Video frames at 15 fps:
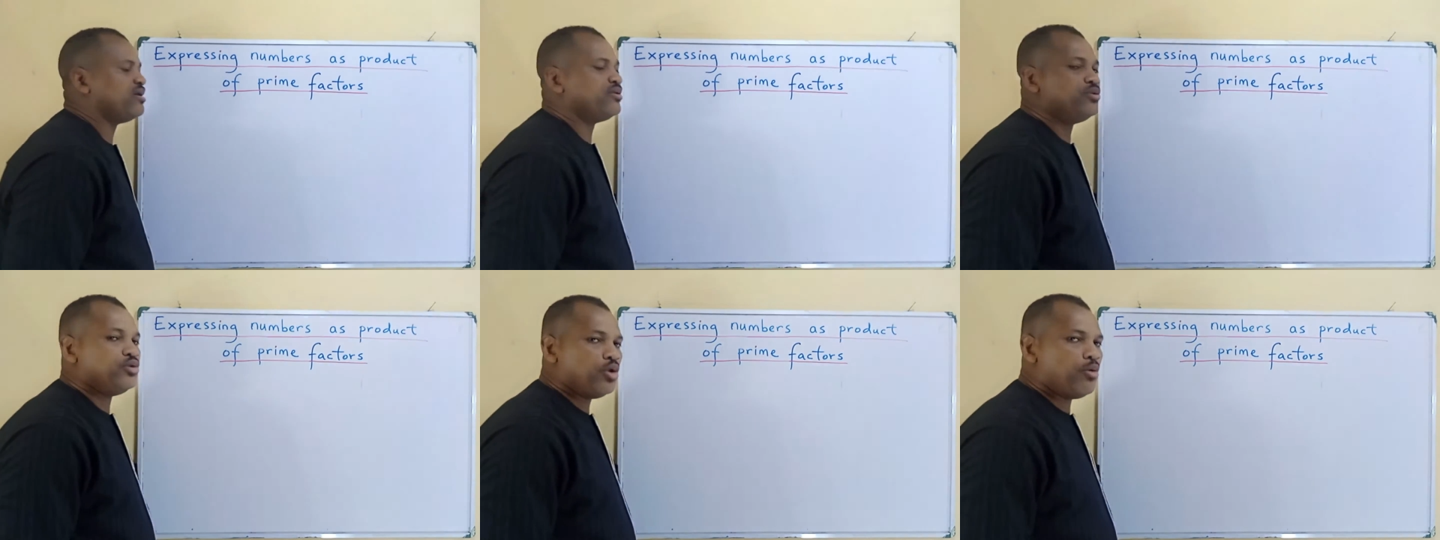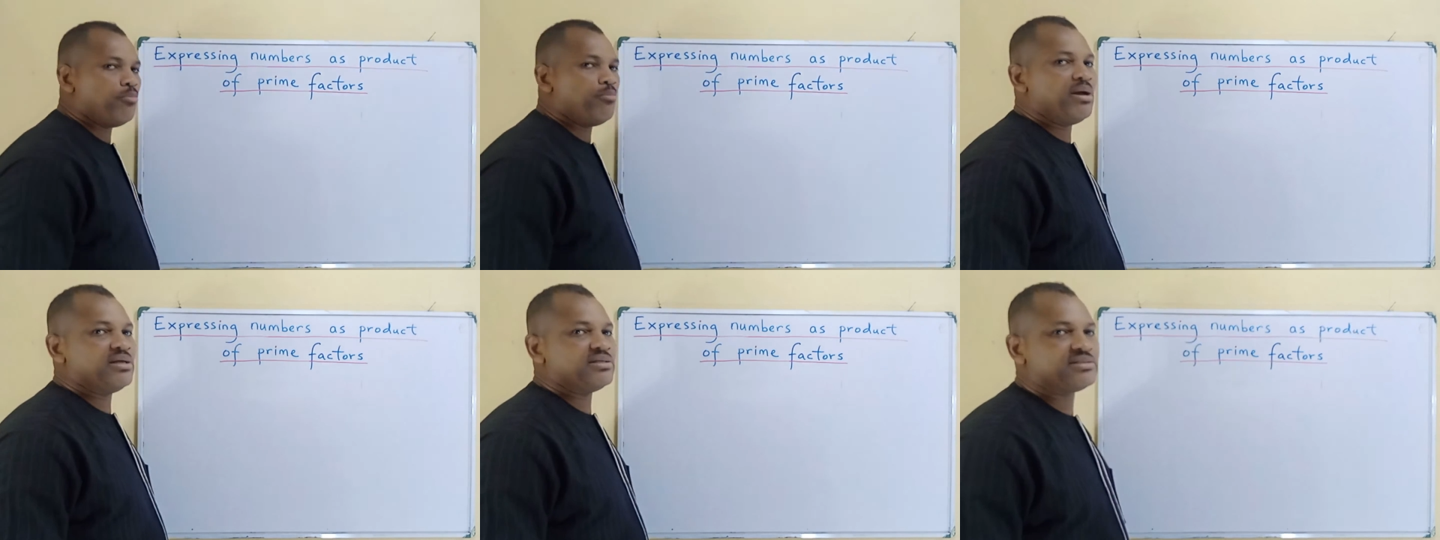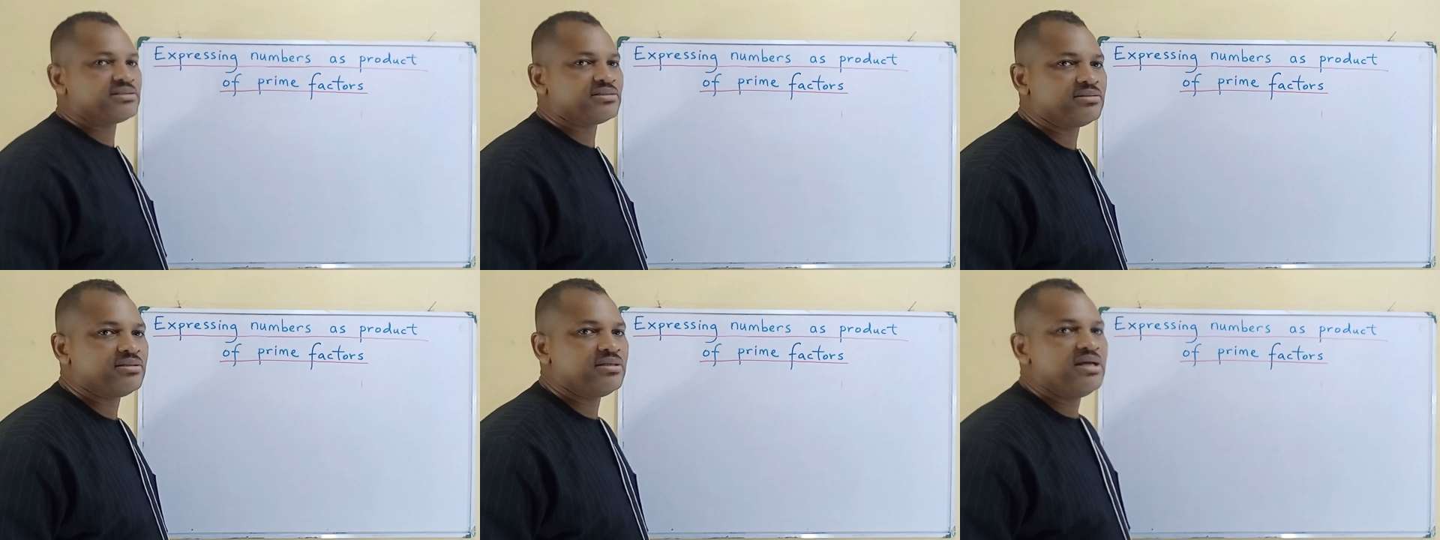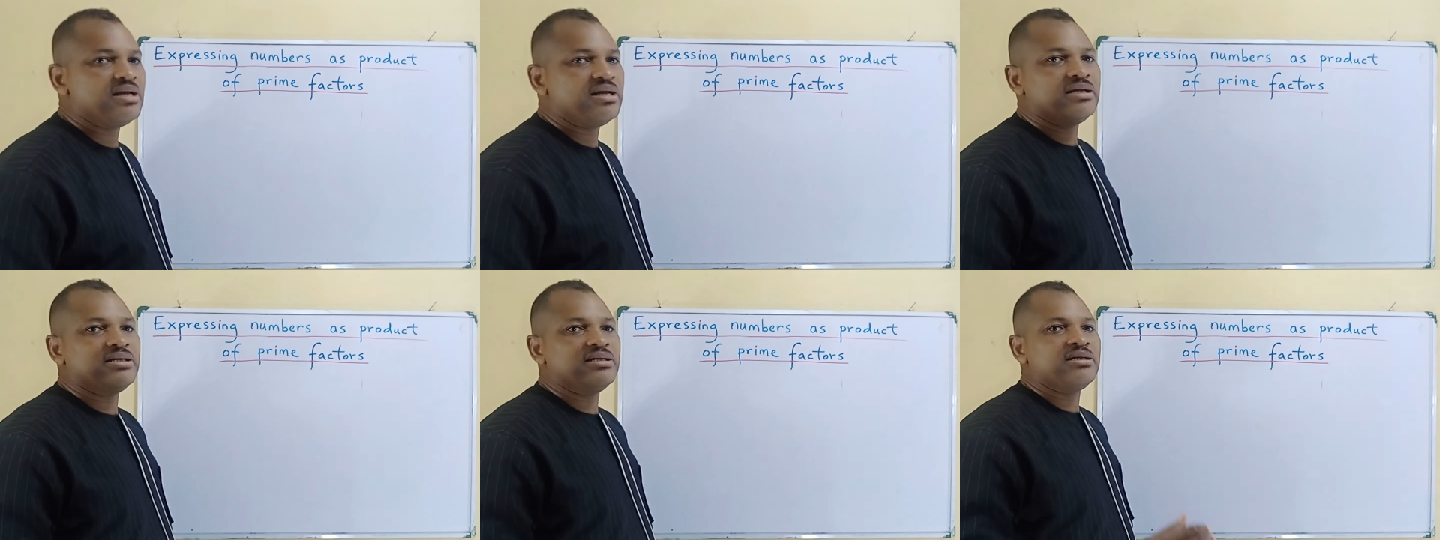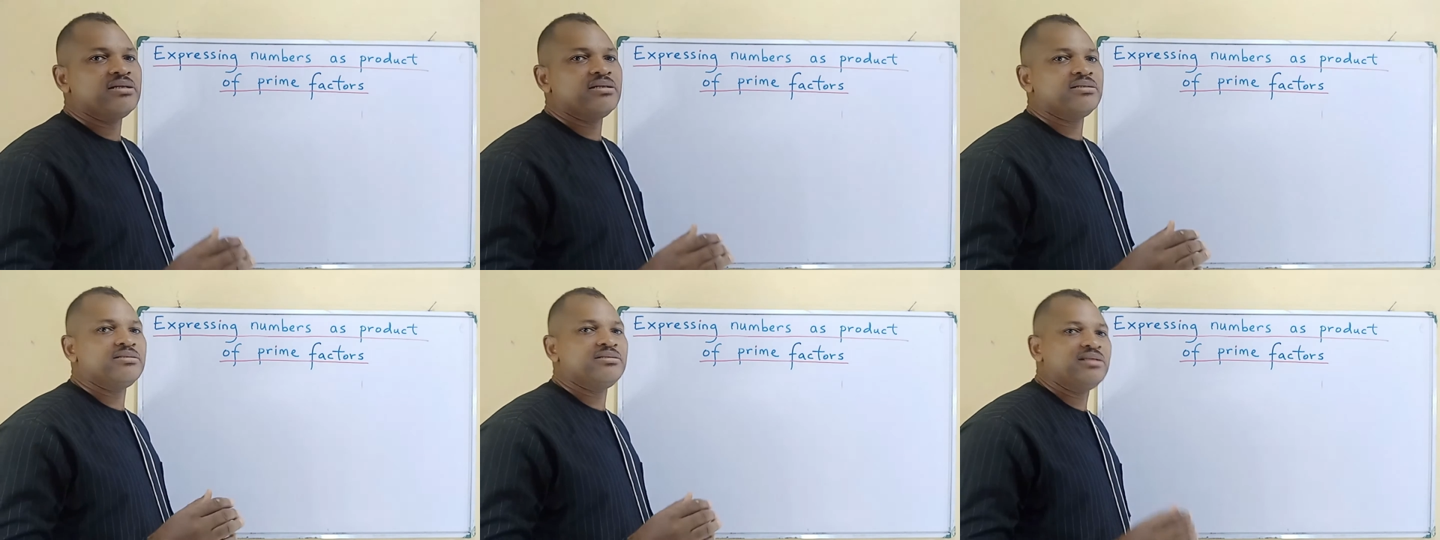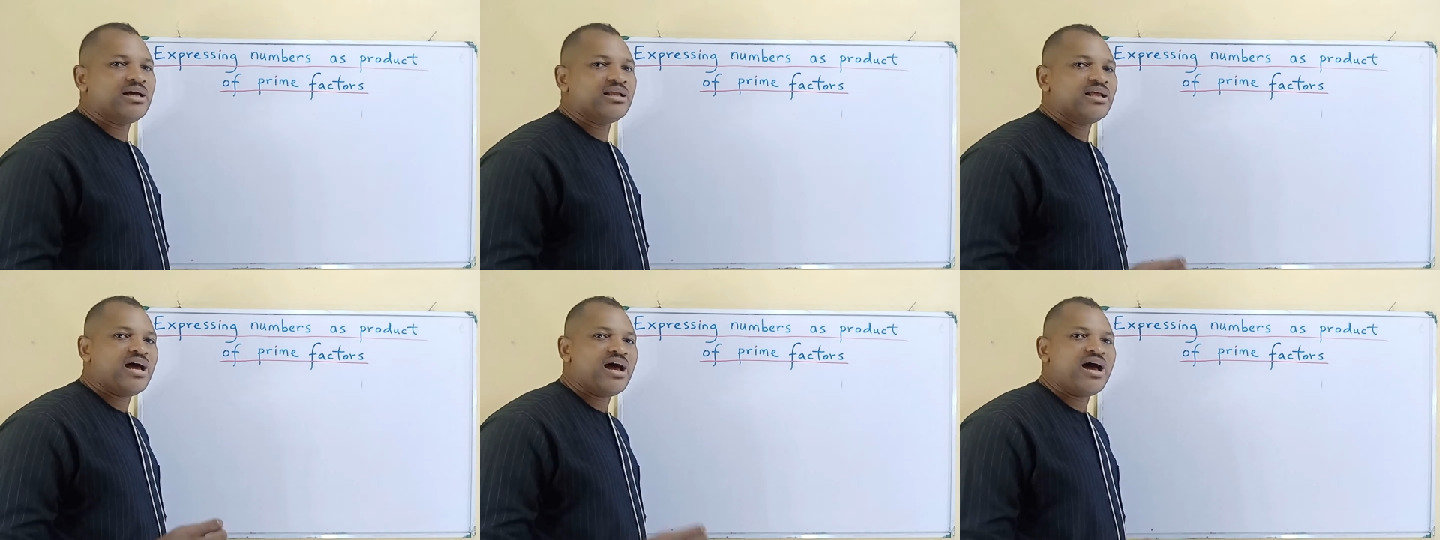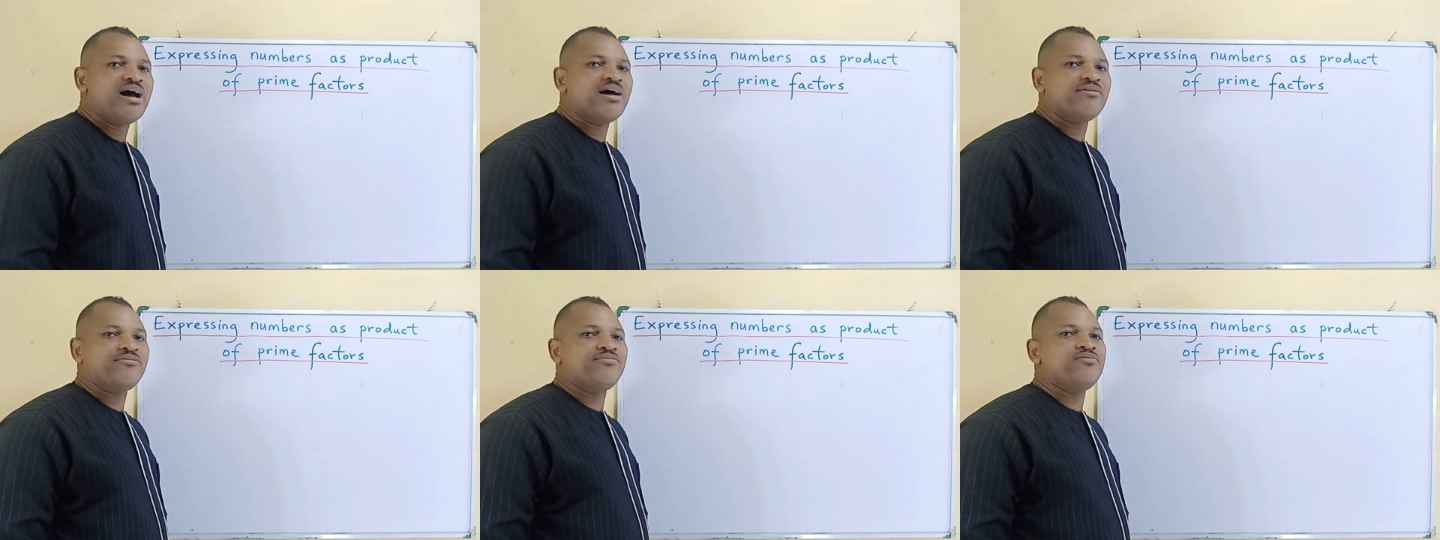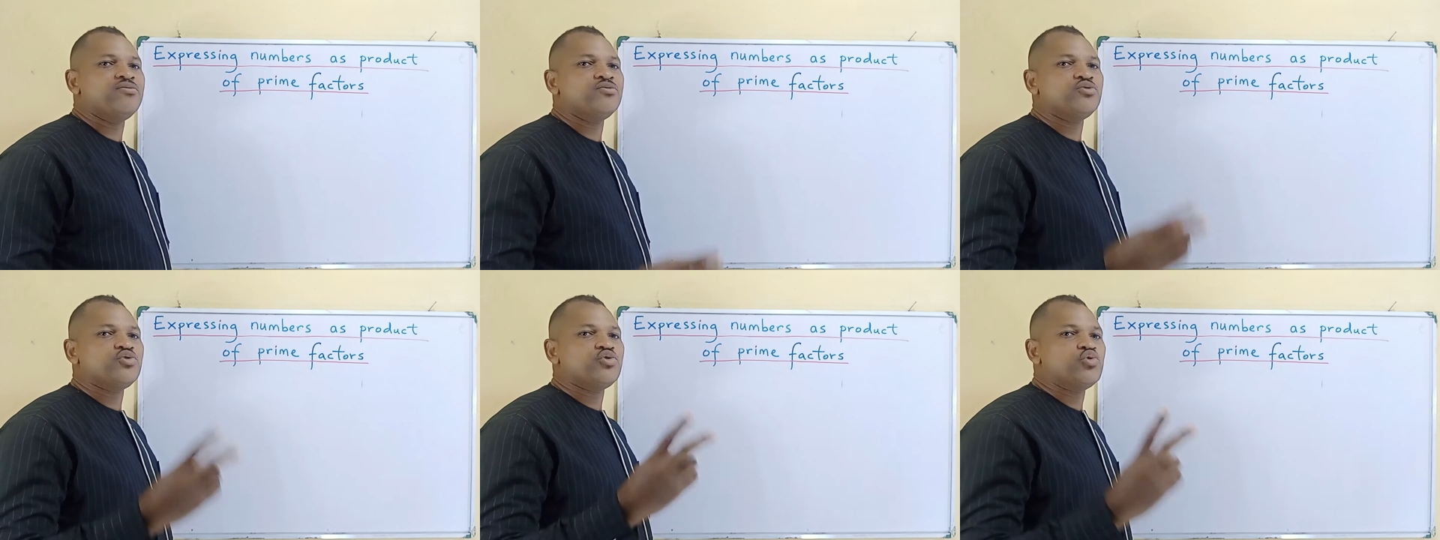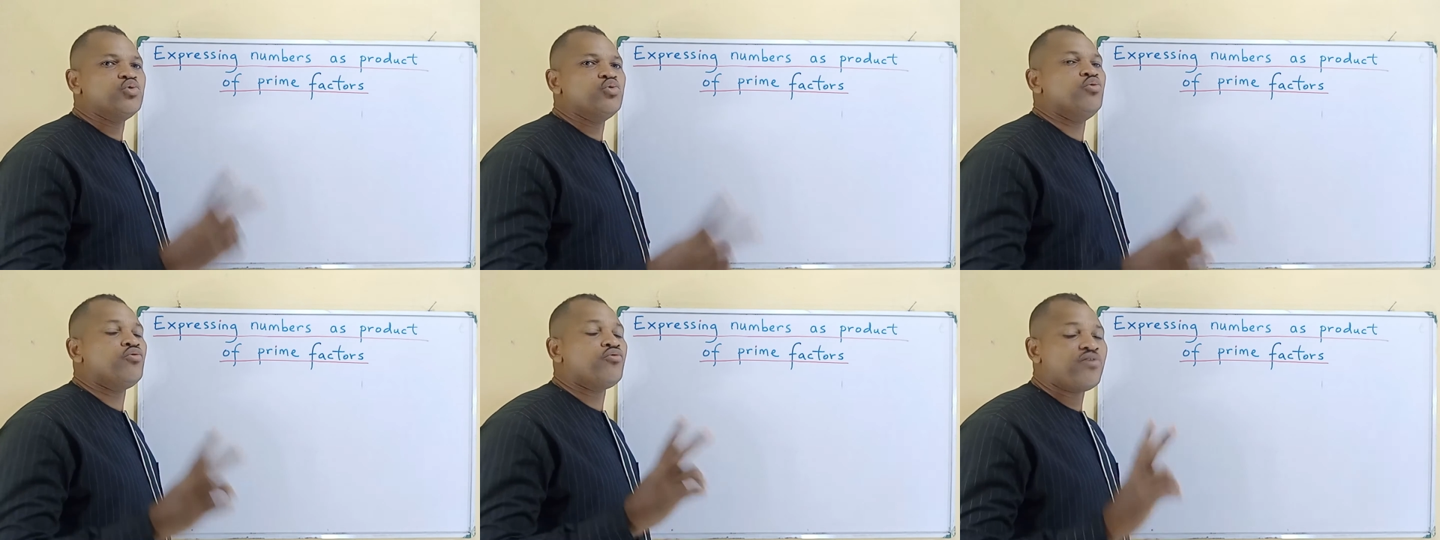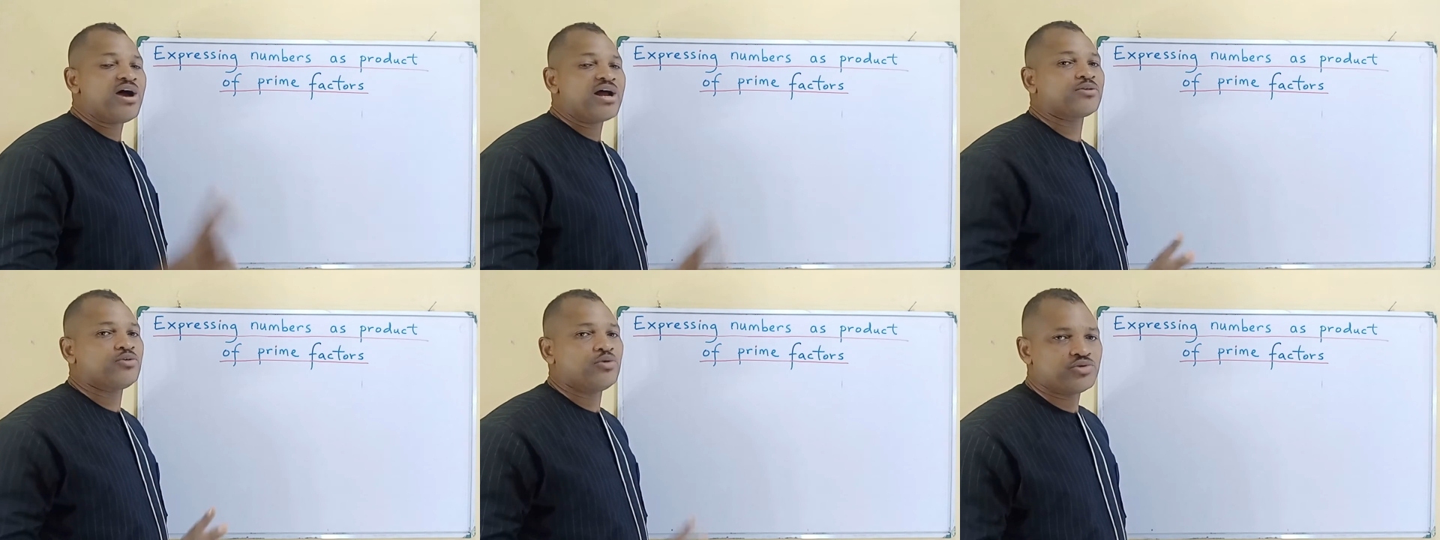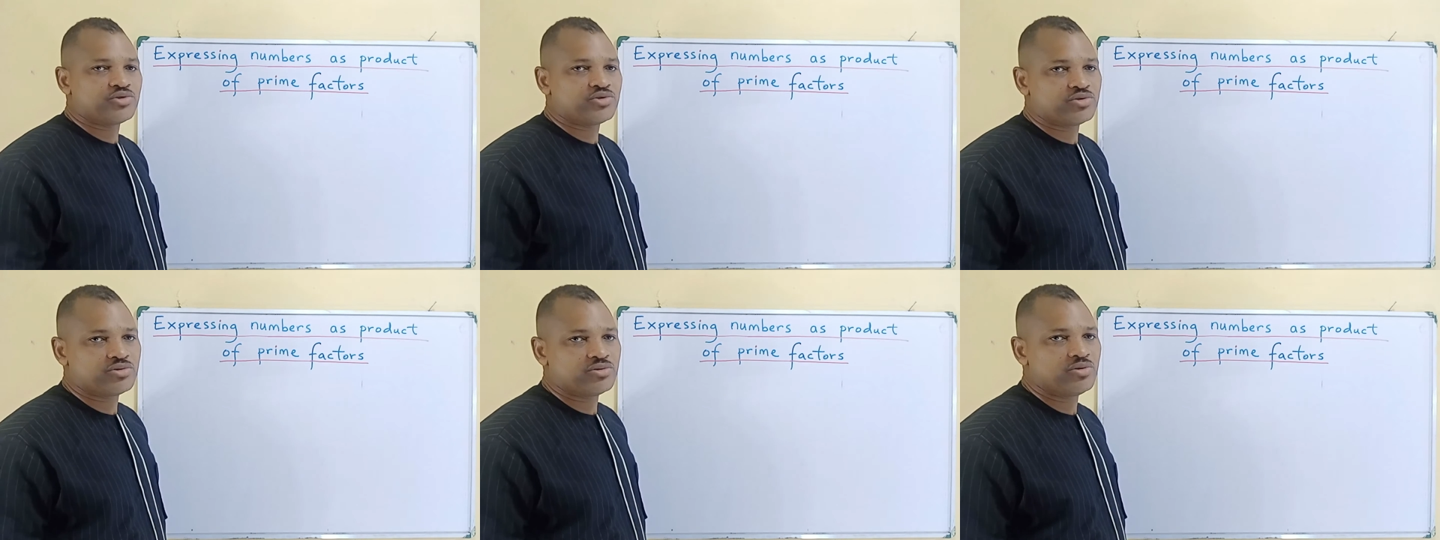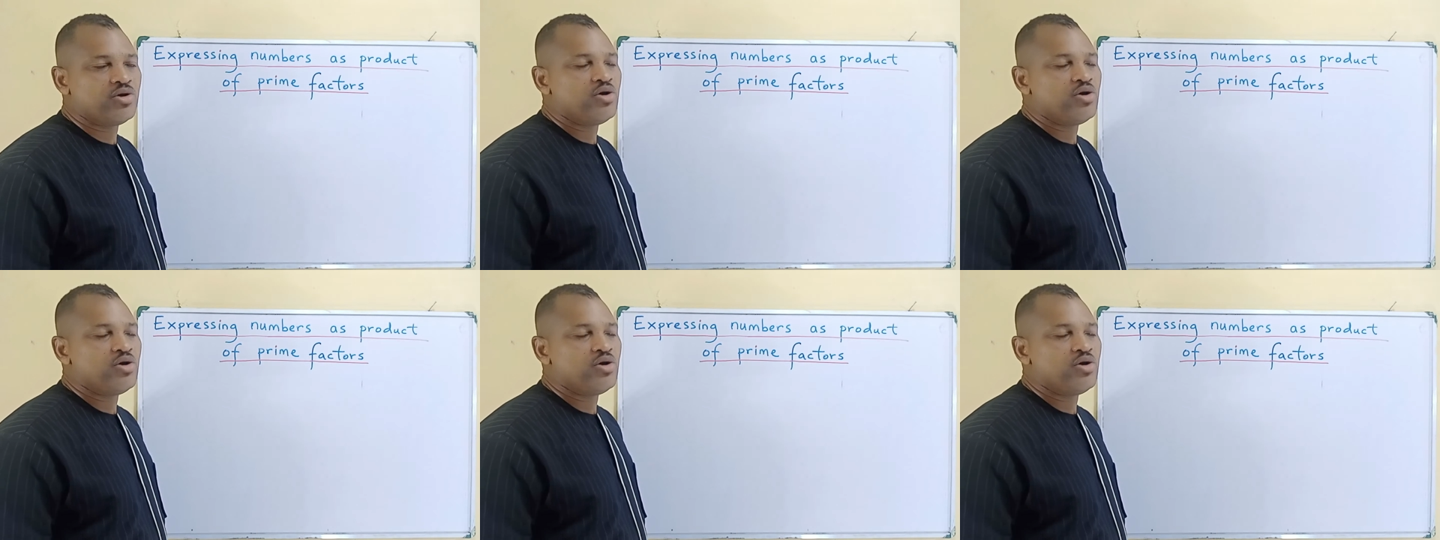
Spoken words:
numbers that have two factors.